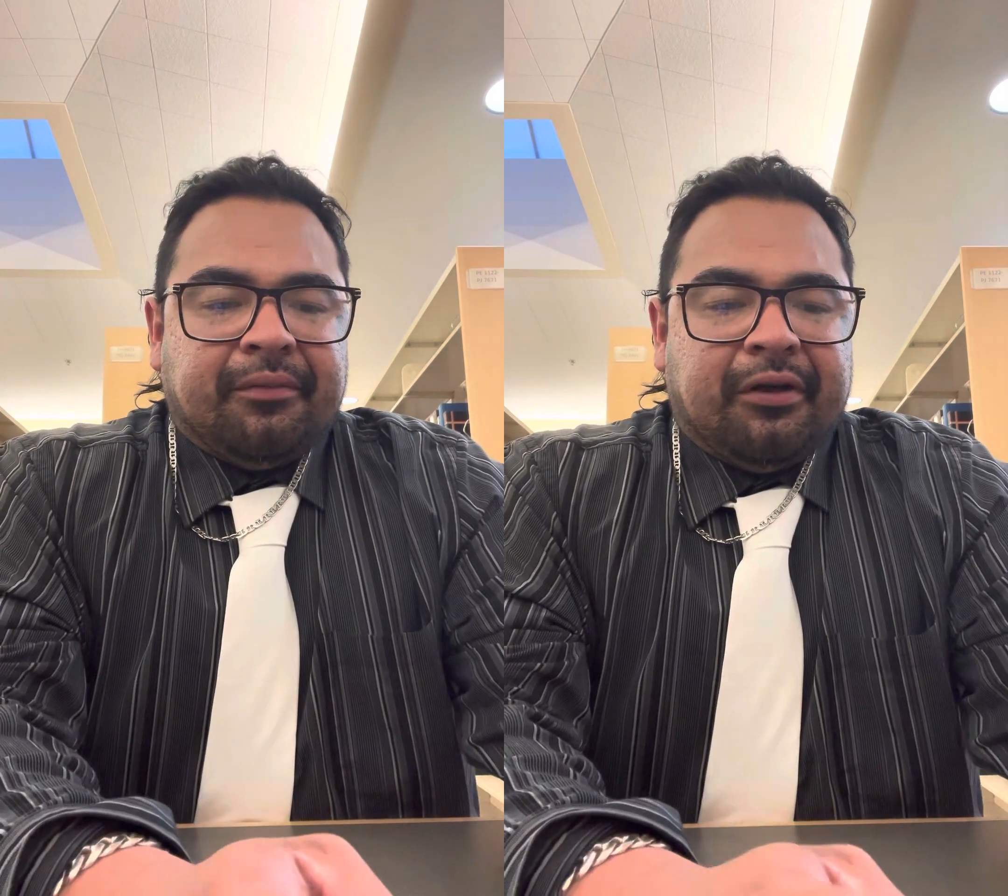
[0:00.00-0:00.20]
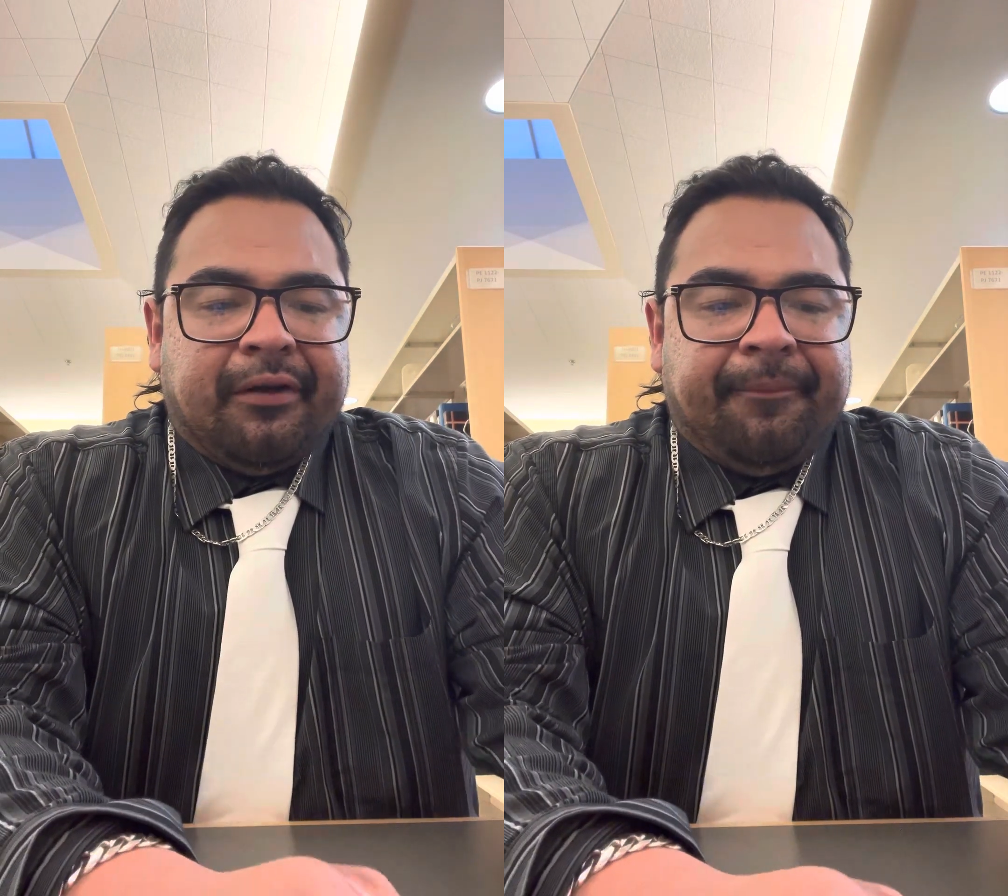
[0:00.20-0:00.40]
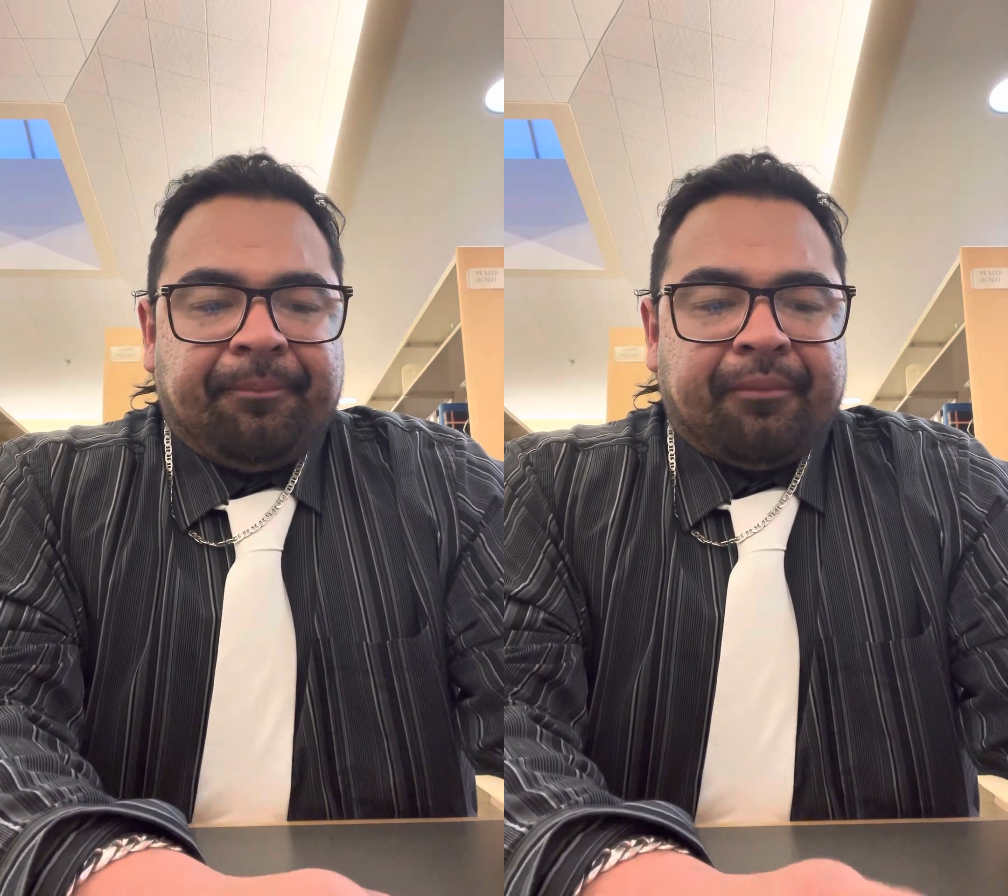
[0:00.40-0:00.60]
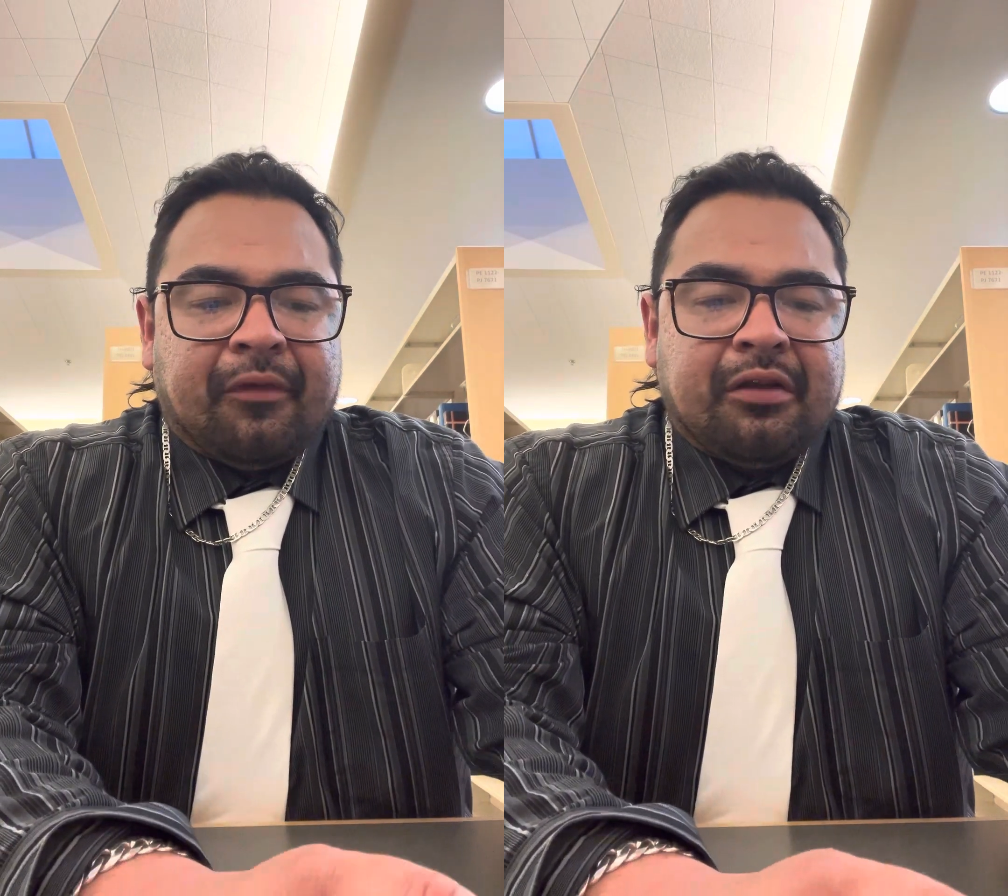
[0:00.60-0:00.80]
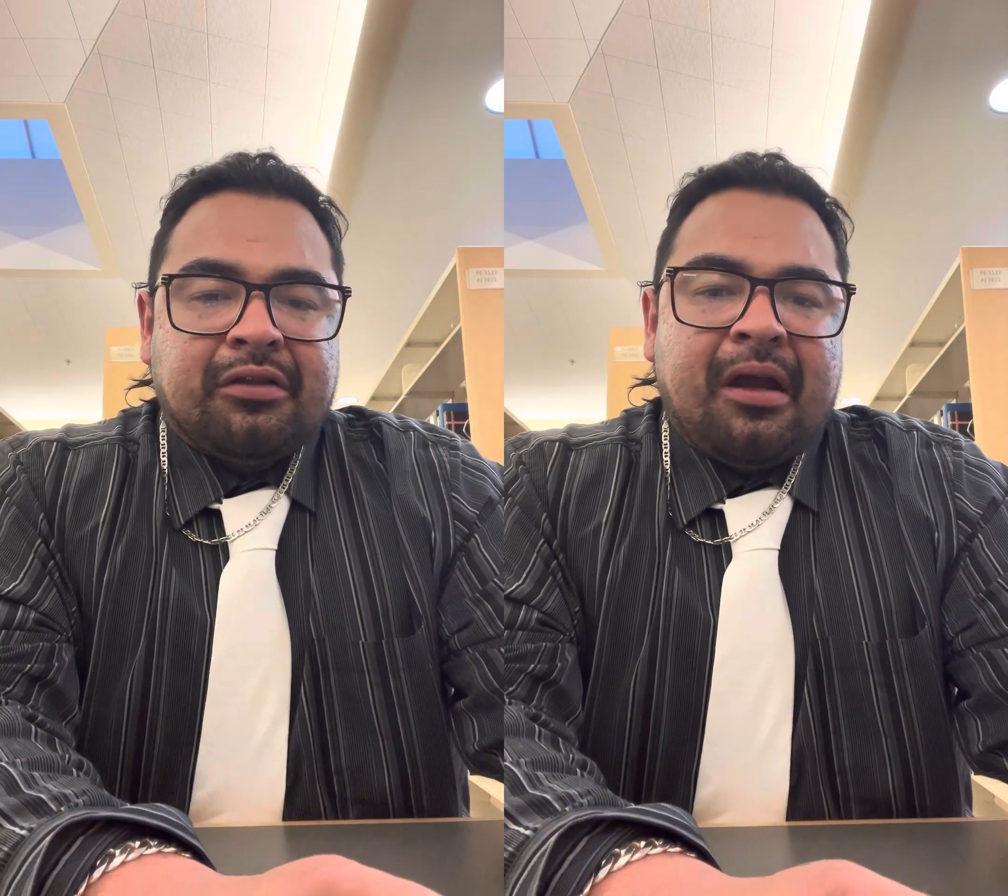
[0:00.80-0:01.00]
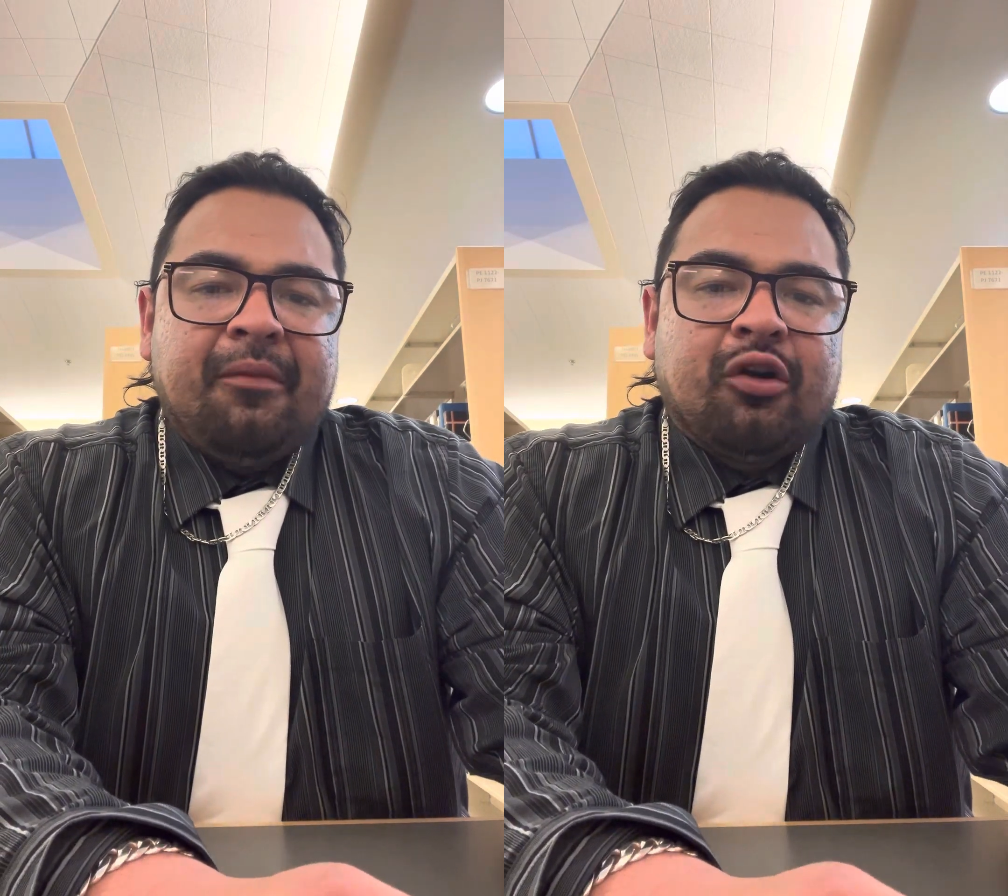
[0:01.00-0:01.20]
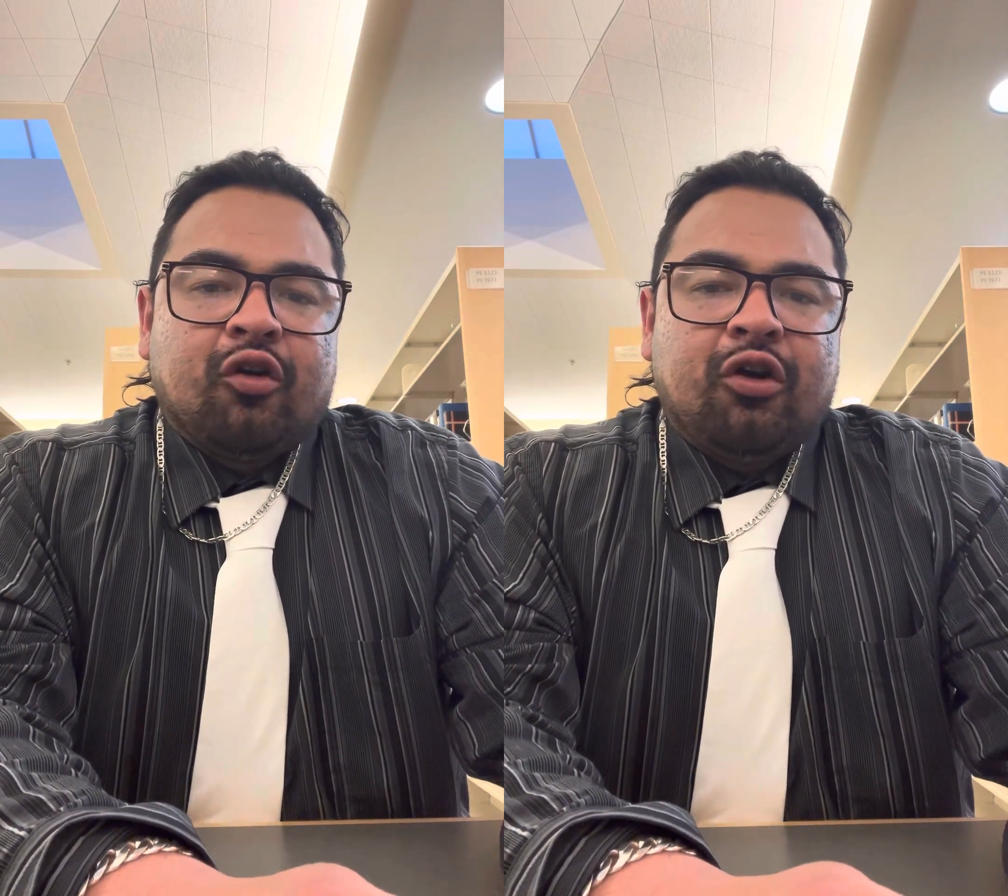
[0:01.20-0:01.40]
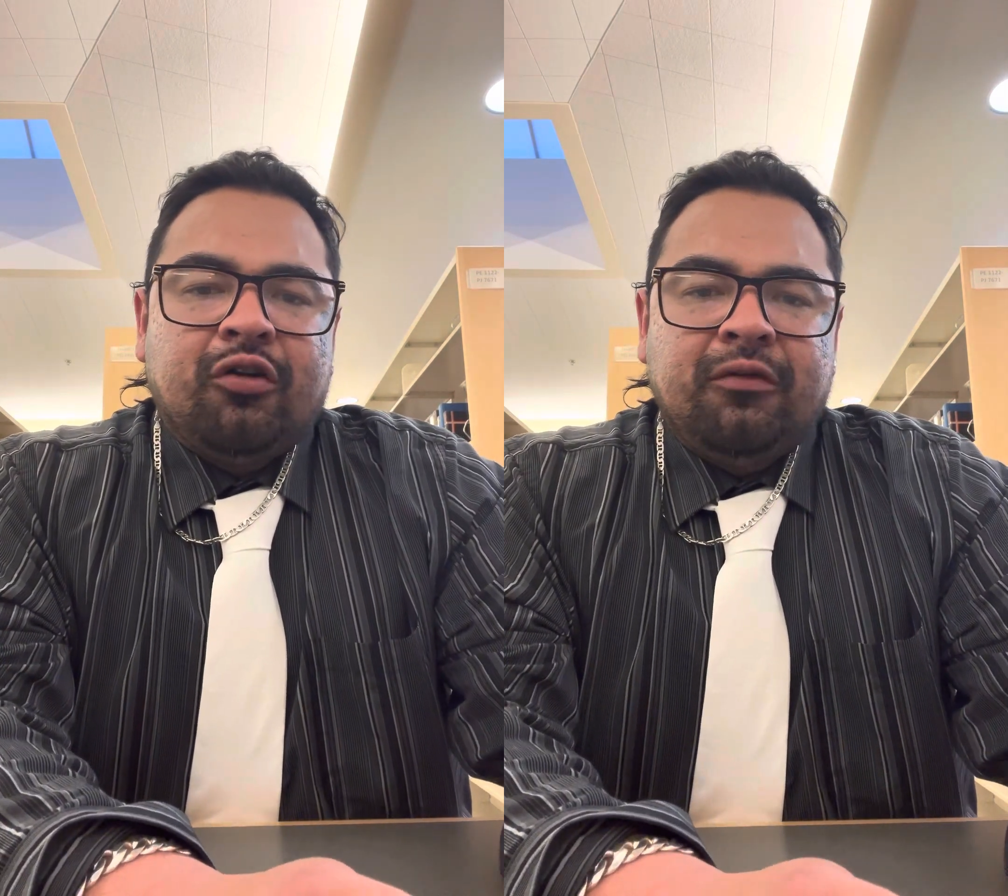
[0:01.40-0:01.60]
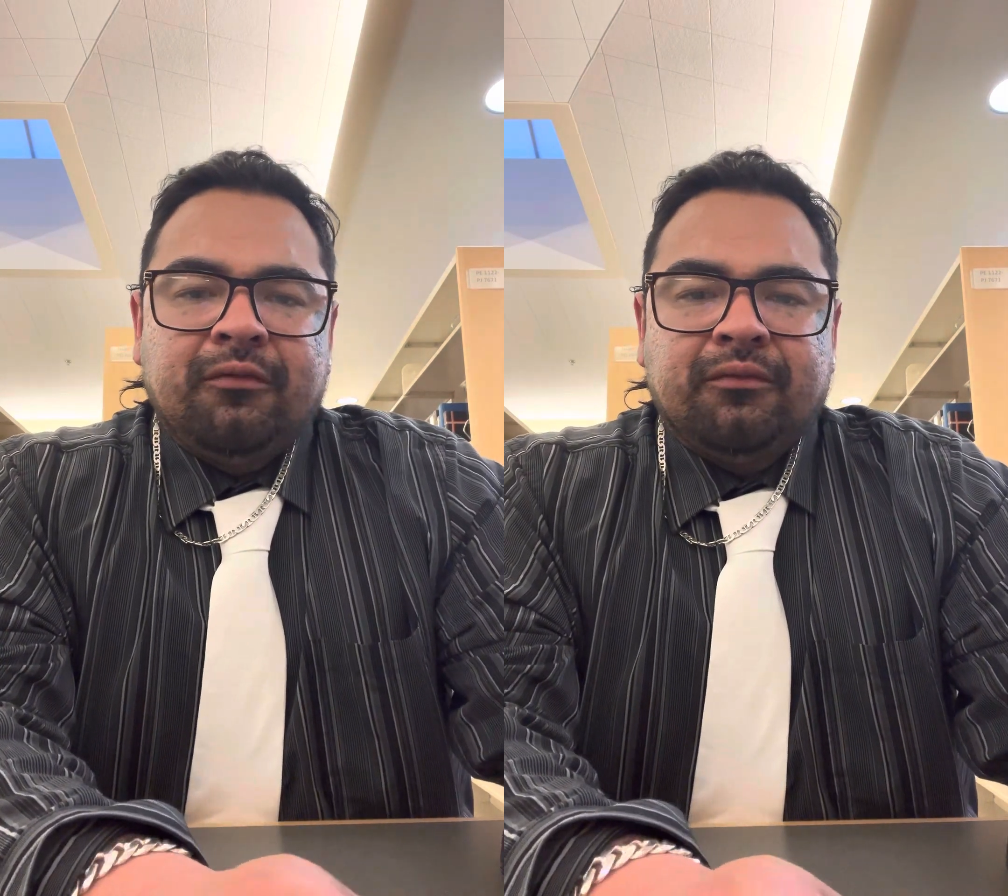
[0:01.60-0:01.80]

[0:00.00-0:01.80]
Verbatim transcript: but it's time to grow.